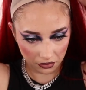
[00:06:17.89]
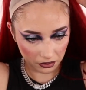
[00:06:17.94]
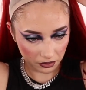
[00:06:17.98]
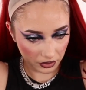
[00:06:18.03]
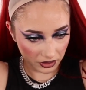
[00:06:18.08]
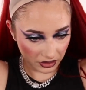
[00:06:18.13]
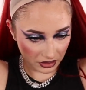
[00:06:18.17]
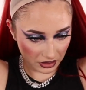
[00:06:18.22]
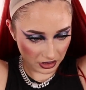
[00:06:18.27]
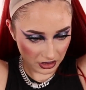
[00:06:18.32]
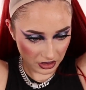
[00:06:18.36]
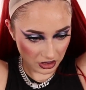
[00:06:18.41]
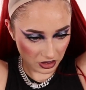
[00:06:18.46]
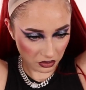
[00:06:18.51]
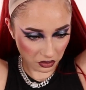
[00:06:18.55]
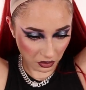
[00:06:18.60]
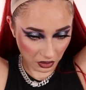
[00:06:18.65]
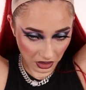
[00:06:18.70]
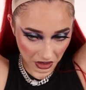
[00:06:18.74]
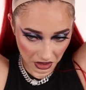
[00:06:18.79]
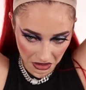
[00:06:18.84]
but this
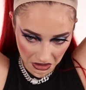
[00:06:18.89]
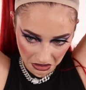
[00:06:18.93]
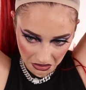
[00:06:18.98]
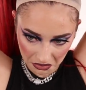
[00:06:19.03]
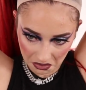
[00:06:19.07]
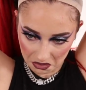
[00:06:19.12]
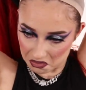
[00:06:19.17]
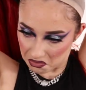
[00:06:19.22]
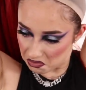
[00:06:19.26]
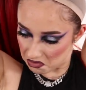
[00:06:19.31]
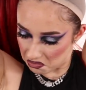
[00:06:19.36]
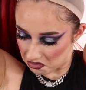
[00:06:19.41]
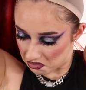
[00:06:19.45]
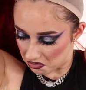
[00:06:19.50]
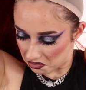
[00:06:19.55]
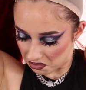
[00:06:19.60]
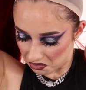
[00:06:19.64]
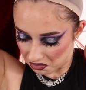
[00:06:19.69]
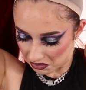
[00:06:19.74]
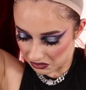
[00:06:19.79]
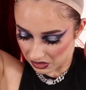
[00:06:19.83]
one
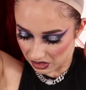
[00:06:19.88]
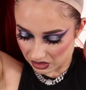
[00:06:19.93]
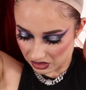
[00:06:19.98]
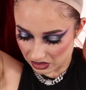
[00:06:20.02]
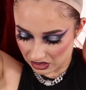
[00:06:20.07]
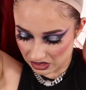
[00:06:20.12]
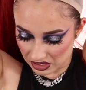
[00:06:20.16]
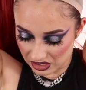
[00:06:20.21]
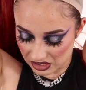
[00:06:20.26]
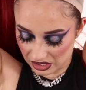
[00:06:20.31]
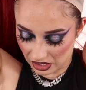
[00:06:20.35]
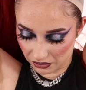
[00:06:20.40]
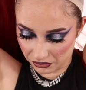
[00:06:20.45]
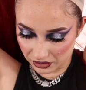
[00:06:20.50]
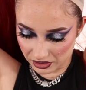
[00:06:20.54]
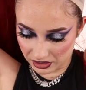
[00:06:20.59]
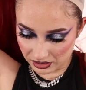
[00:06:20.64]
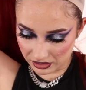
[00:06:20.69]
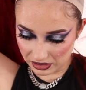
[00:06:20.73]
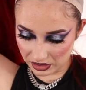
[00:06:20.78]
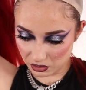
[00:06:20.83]
is
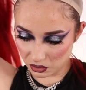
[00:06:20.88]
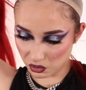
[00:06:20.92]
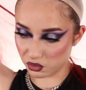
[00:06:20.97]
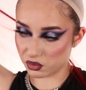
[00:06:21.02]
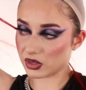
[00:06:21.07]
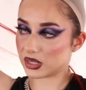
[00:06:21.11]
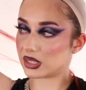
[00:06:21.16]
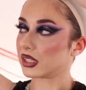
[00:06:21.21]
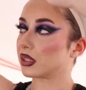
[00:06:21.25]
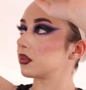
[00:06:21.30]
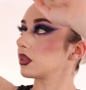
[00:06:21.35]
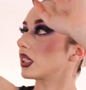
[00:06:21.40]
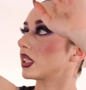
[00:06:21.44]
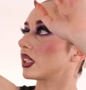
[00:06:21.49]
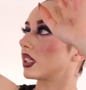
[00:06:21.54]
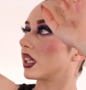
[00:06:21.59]
definitely really, really